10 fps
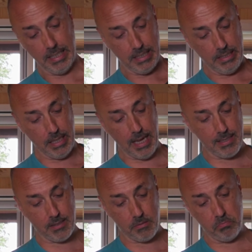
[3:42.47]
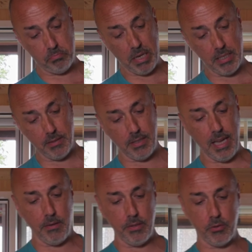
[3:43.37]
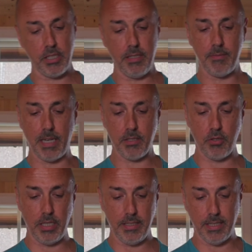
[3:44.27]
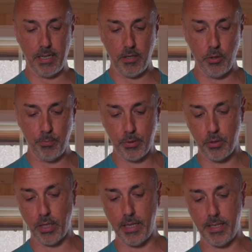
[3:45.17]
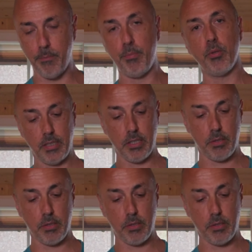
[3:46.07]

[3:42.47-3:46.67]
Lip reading: Yes, but yeah, you see, actually there are loops. I can put a